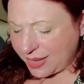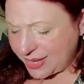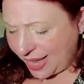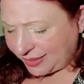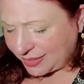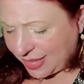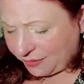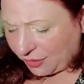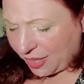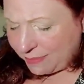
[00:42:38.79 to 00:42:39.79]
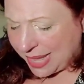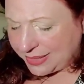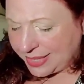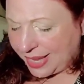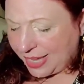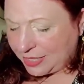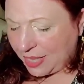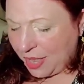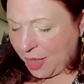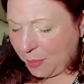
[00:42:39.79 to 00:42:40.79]
Next level amazing.
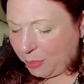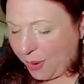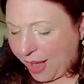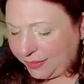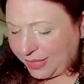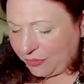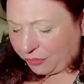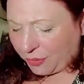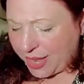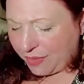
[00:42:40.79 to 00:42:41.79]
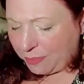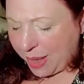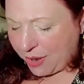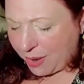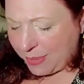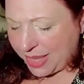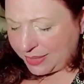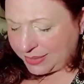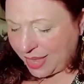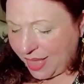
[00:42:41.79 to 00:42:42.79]
It's proudly free of
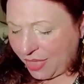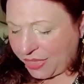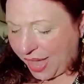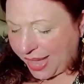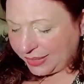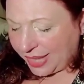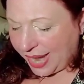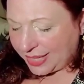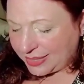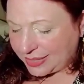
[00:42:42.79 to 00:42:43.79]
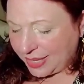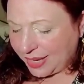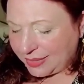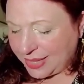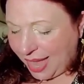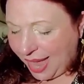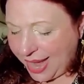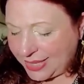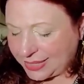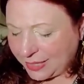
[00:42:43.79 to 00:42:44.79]
parabens, phthalates,
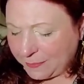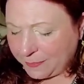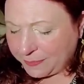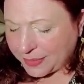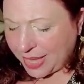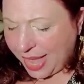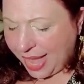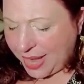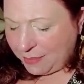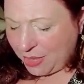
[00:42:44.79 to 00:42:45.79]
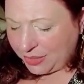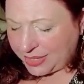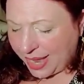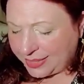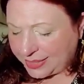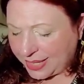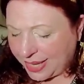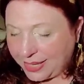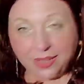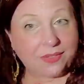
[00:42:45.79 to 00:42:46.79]
dyes, animal
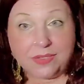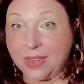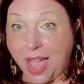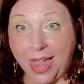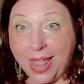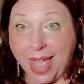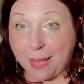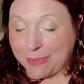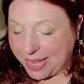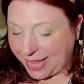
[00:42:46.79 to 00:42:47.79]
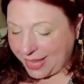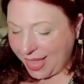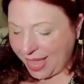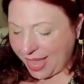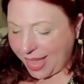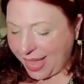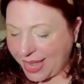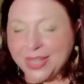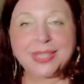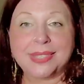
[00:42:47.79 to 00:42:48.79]
testing not happening,
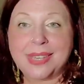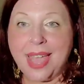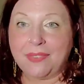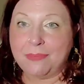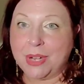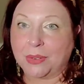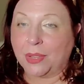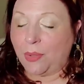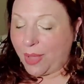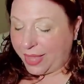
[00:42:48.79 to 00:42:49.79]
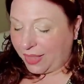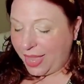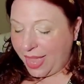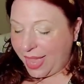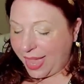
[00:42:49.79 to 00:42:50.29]
and it doesn't have mineral oil.